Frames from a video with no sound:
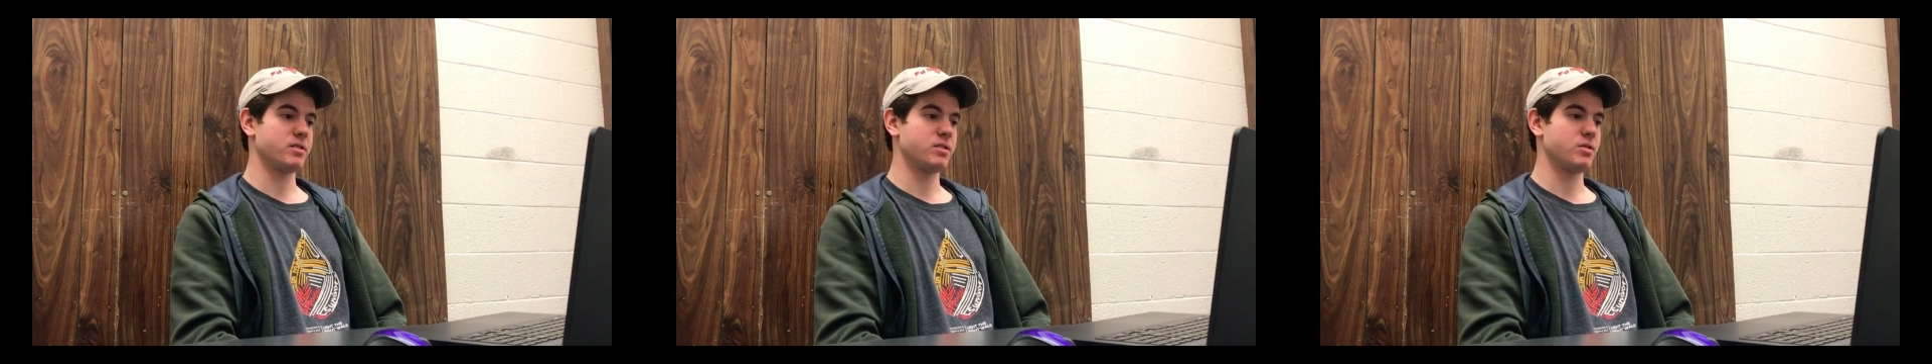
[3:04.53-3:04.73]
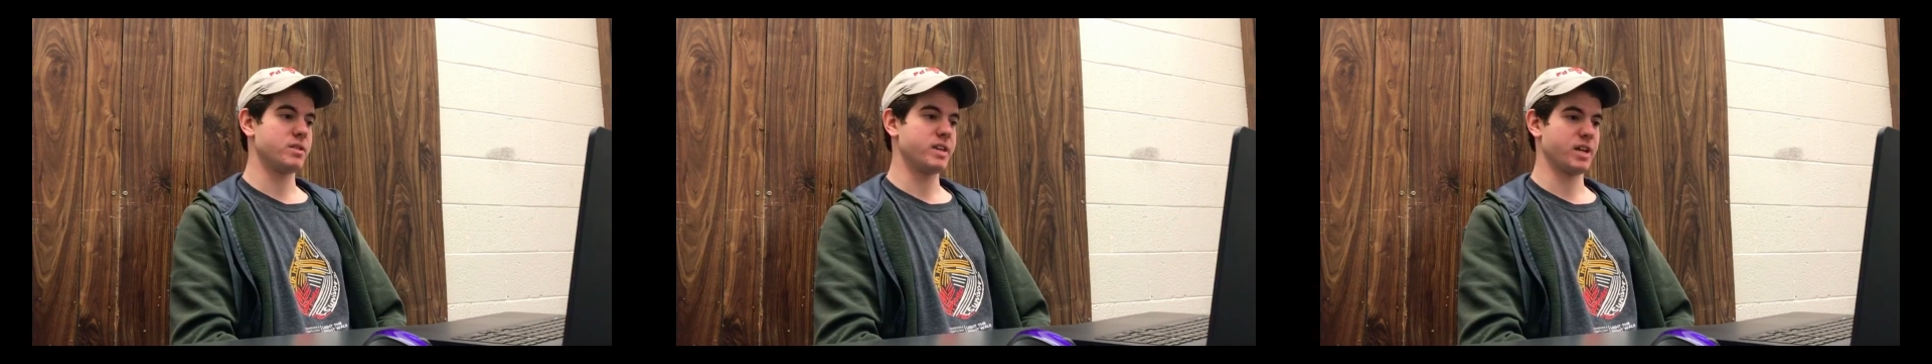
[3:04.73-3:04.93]

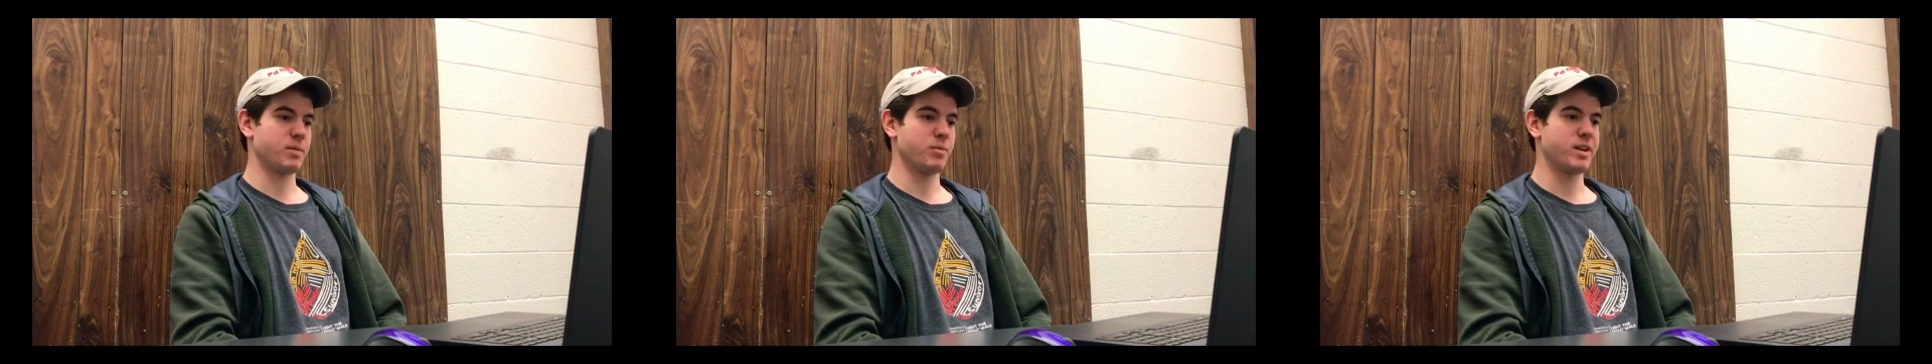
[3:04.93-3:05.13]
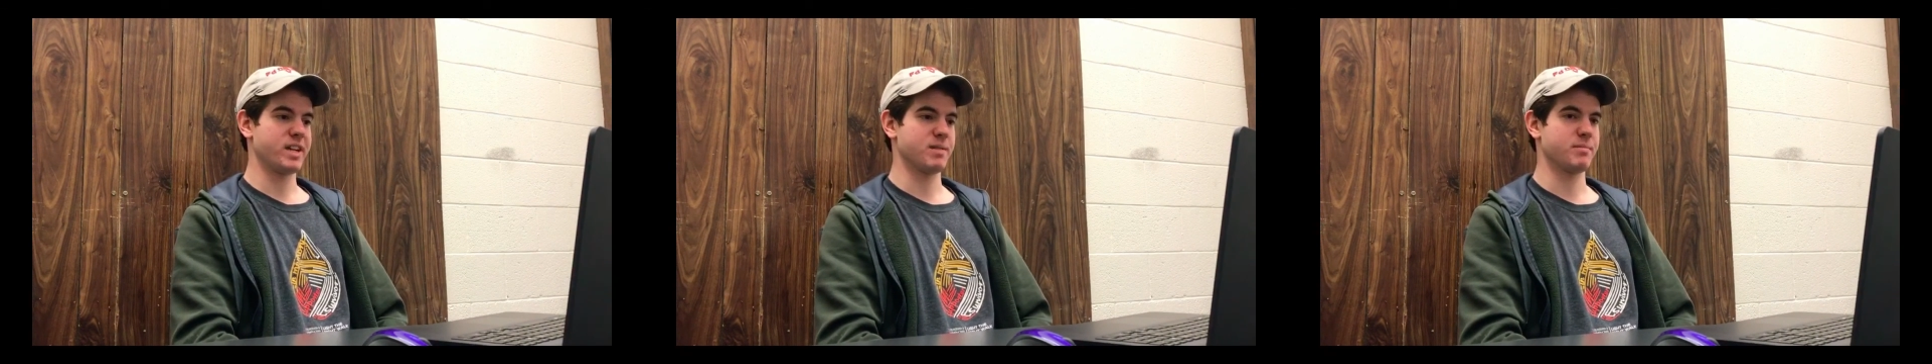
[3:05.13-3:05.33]
to take a
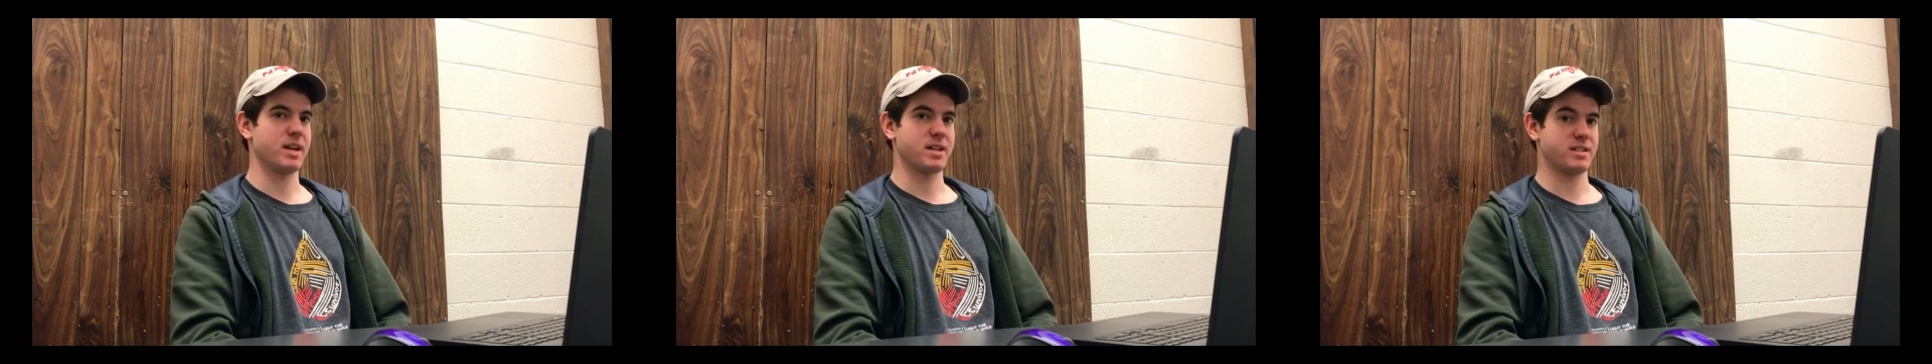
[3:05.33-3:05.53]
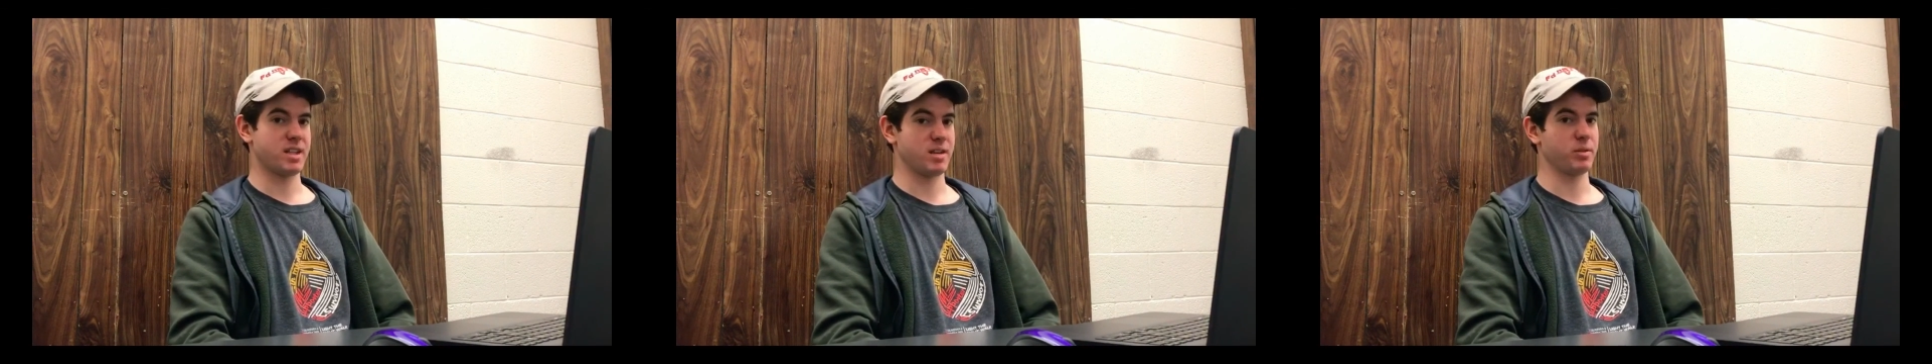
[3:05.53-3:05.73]
break and by
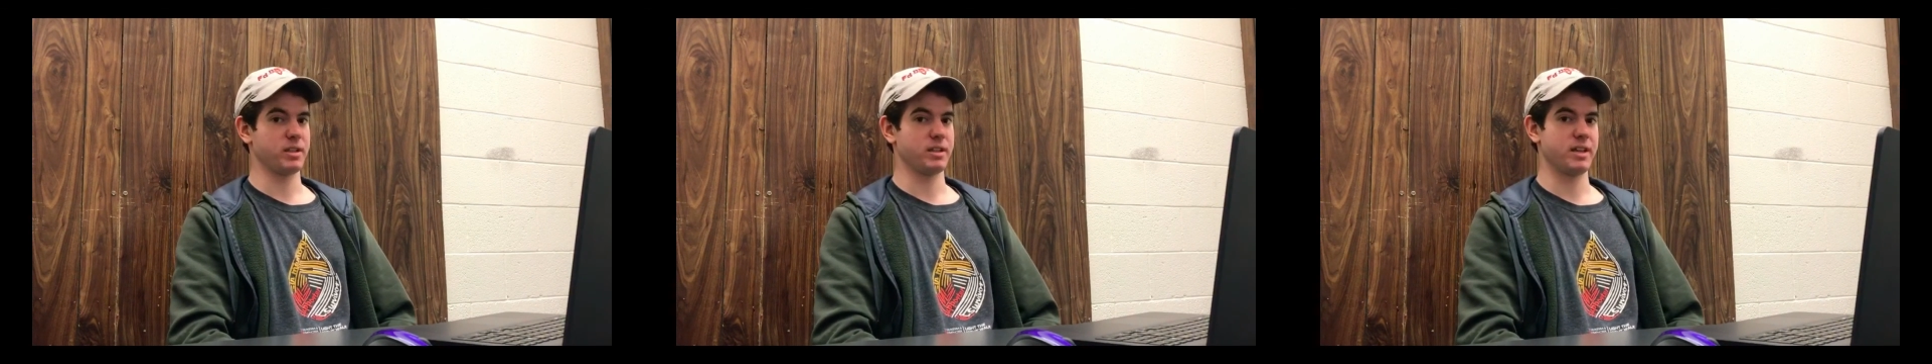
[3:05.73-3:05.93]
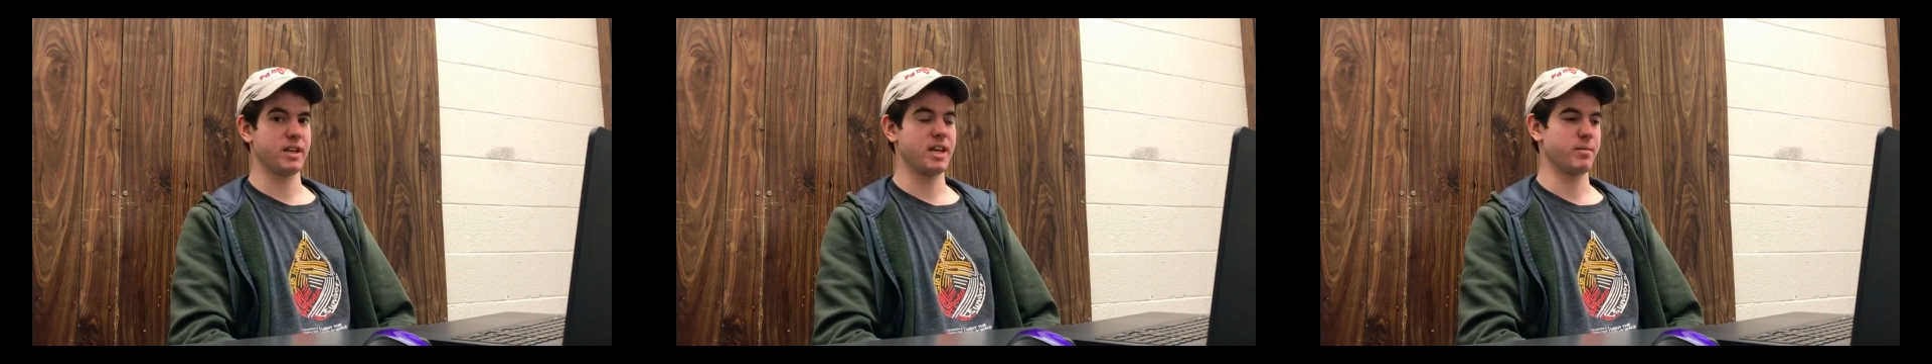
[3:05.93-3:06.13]
disabling the
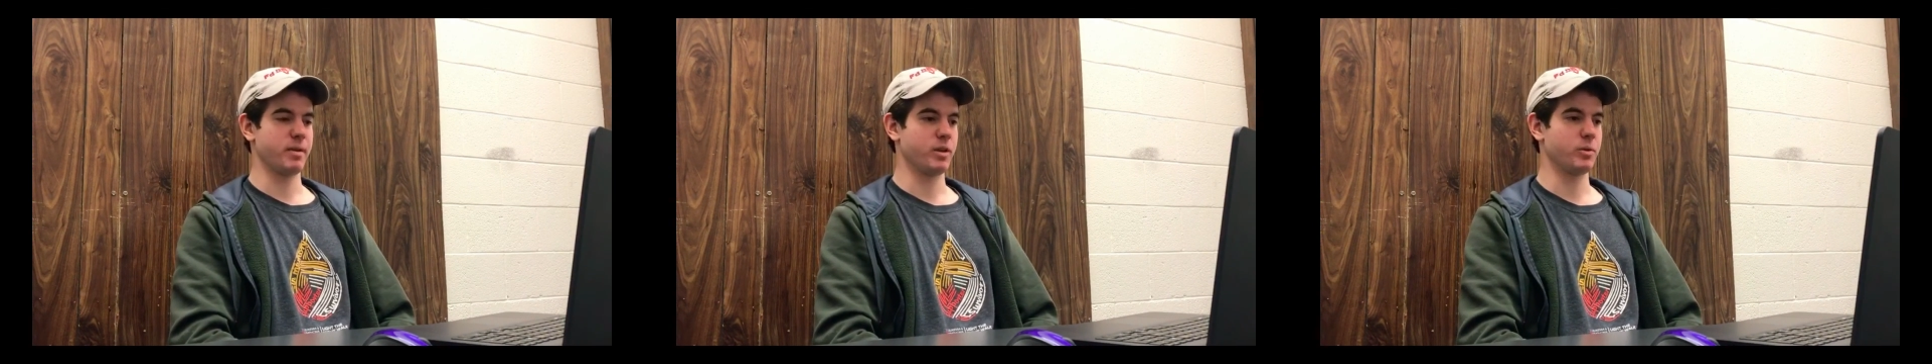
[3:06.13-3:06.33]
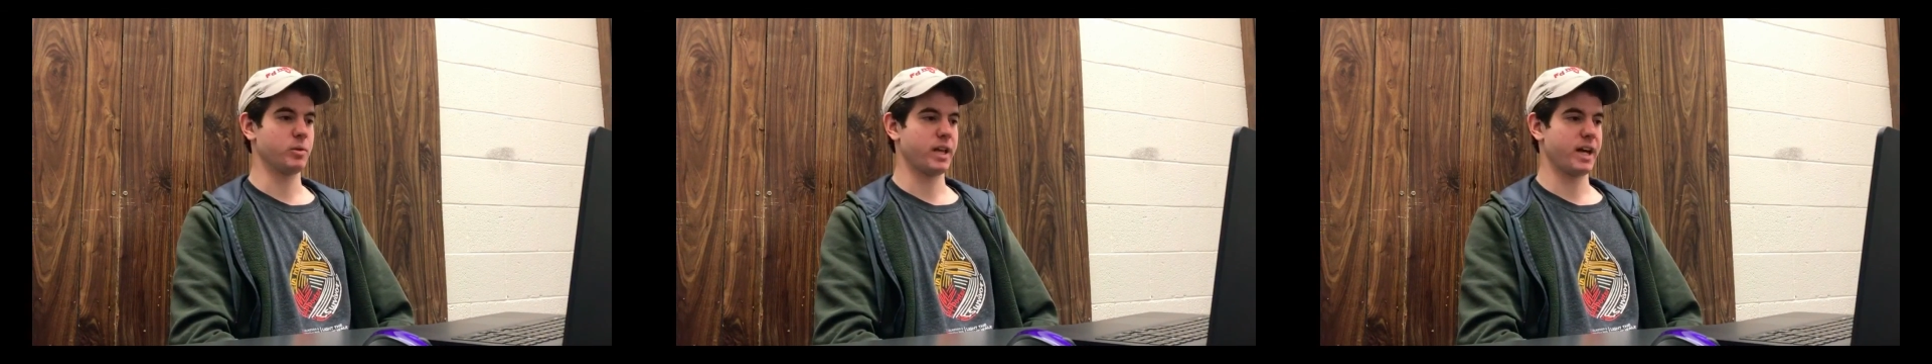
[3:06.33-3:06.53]
game,
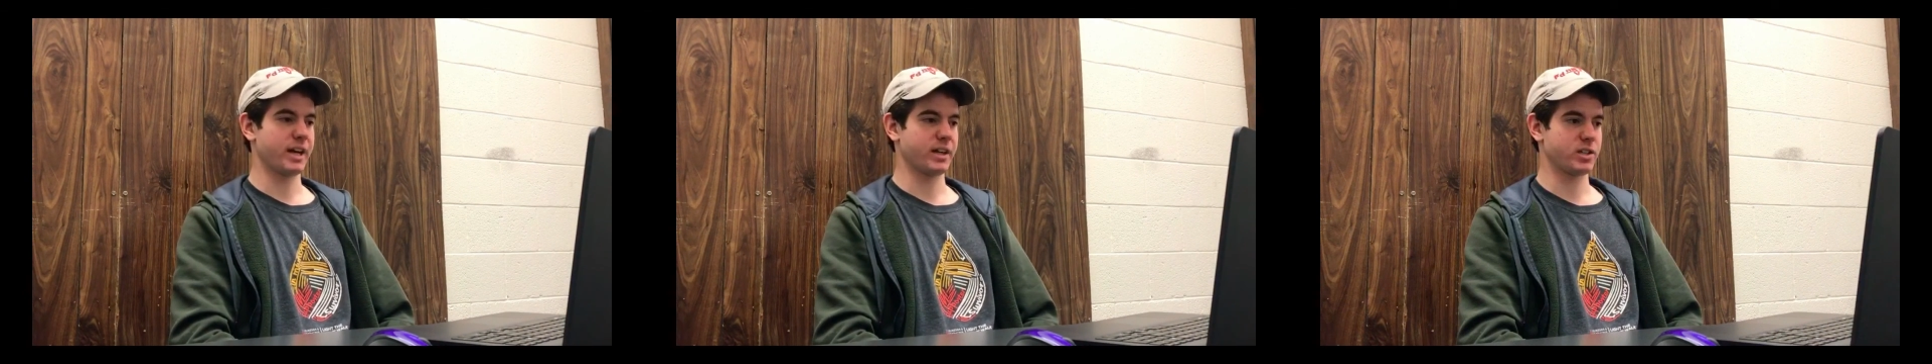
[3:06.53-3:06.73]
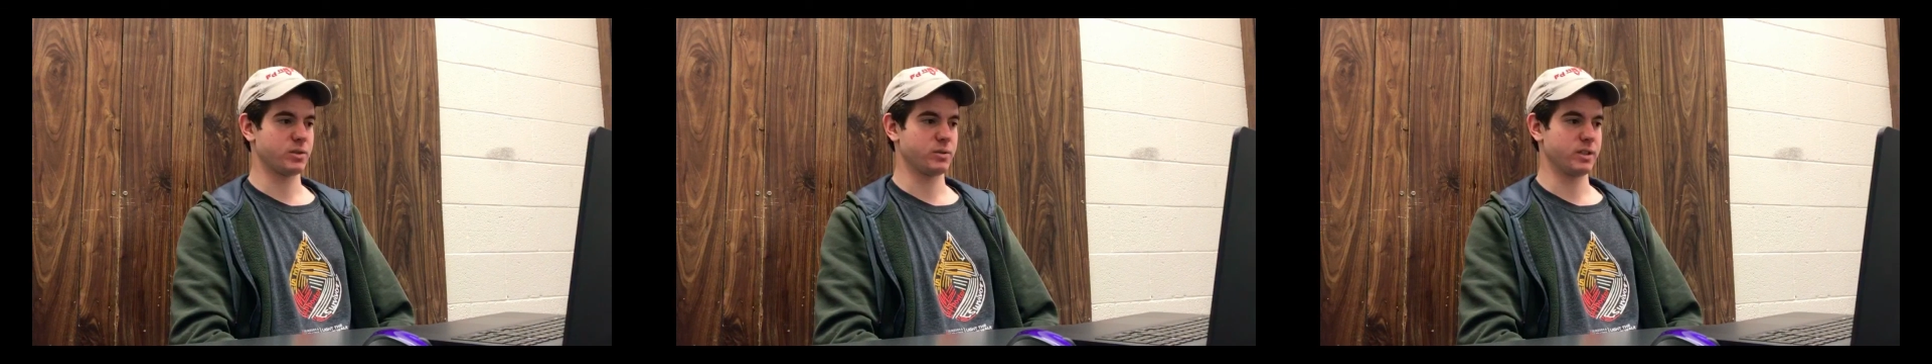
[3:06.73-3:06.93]
it will
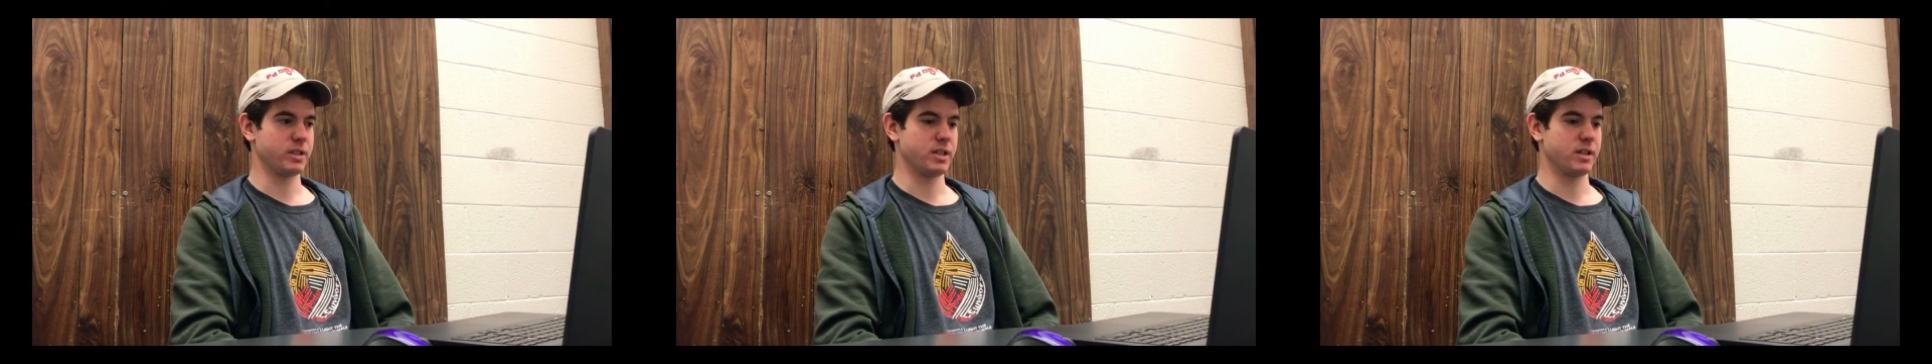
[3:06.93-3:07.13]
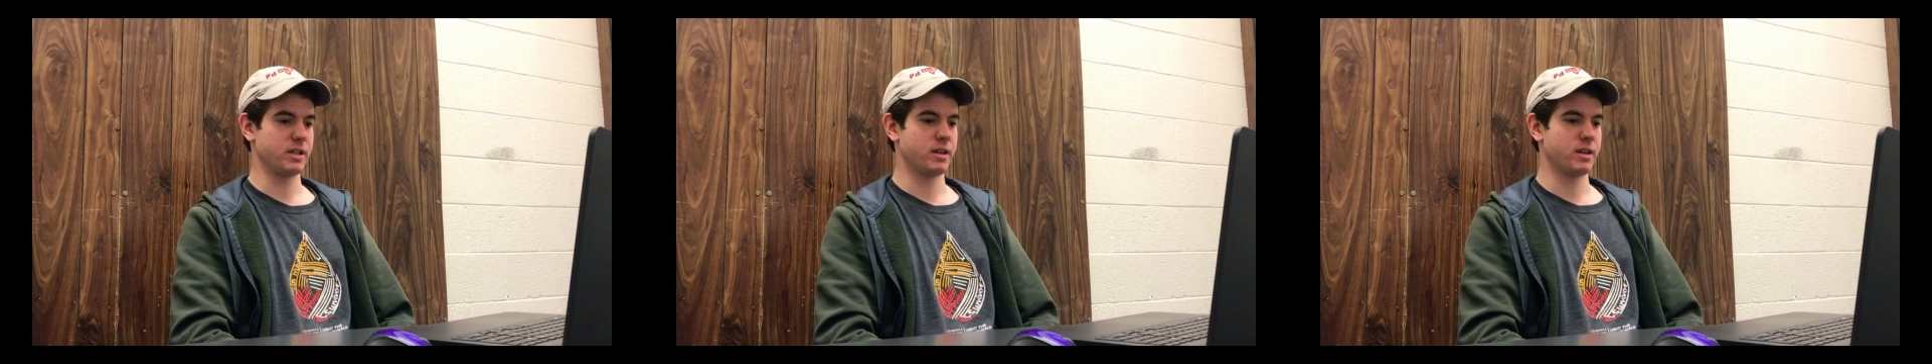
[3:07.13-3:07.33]

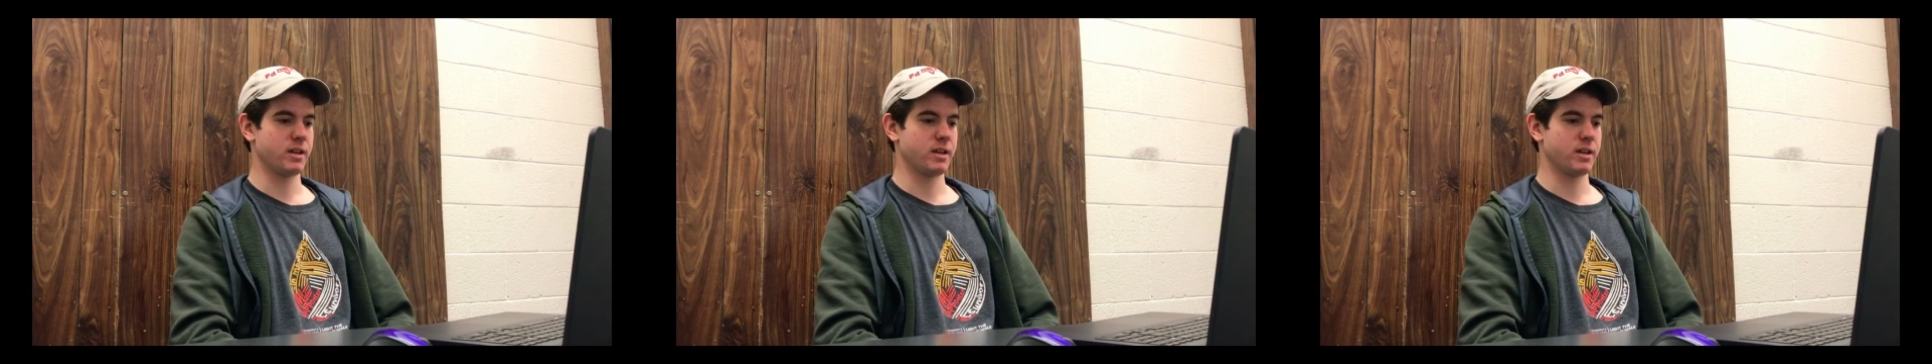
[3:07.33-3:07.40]
actually